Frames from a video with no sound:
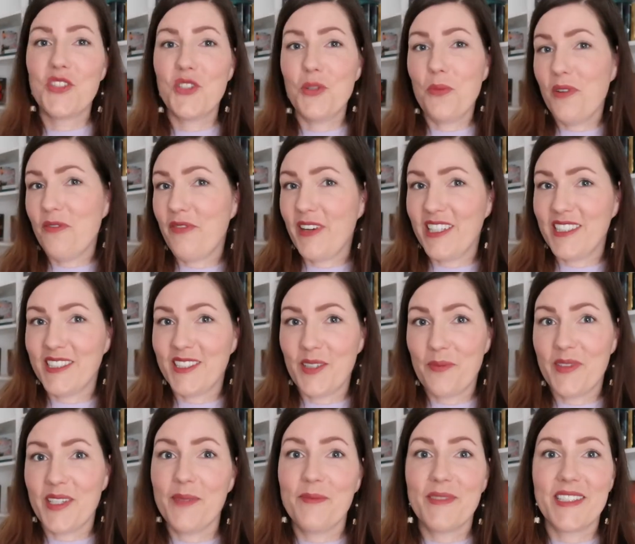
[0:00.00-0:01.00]
To be fair,
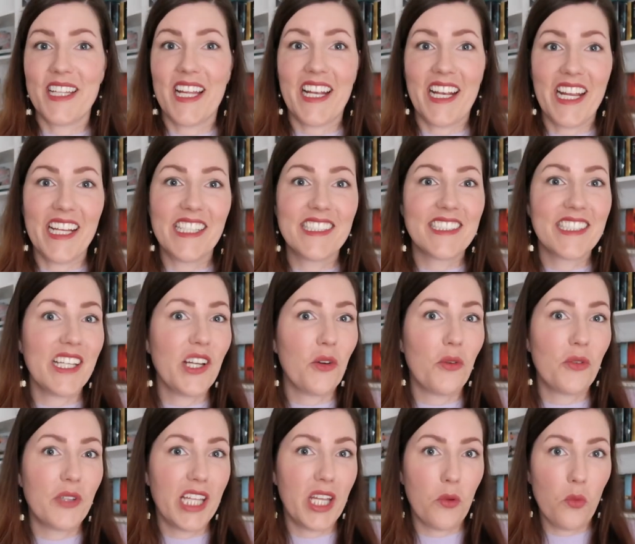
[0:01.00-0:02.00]
sometimes that is the
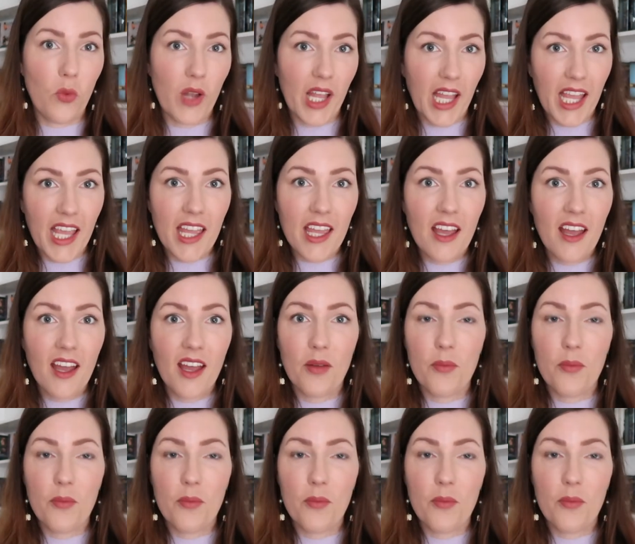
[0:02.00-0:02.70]
only way,